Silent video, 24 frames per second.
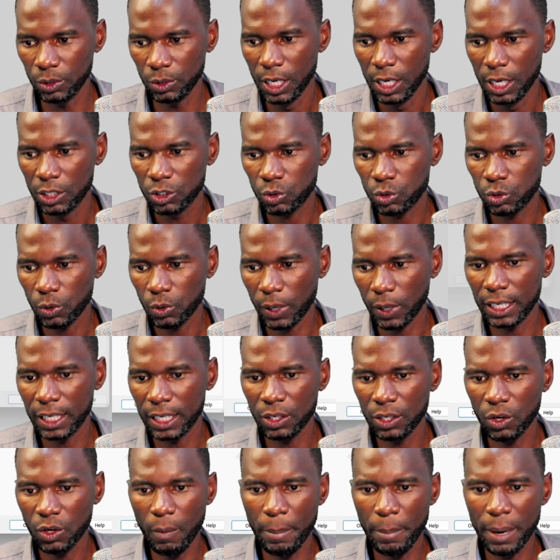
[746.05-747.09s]
So I can go
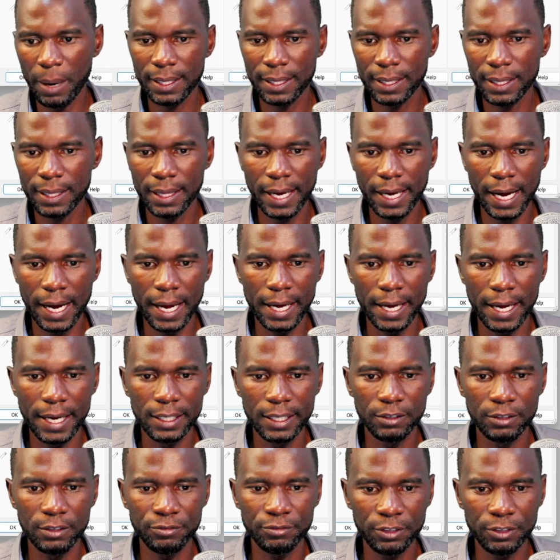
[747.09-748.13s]
back there and
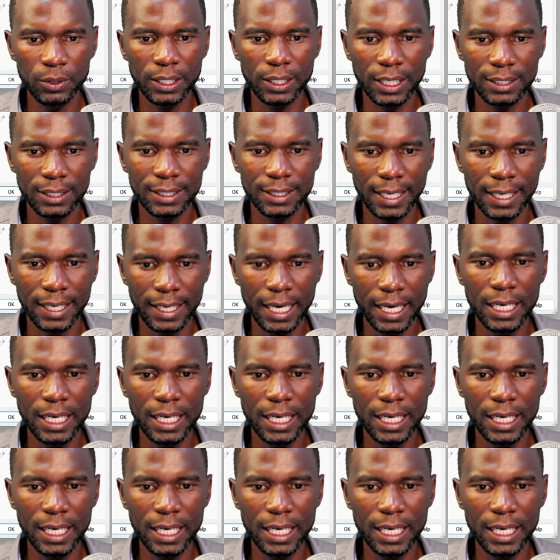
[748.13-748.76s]
filters again.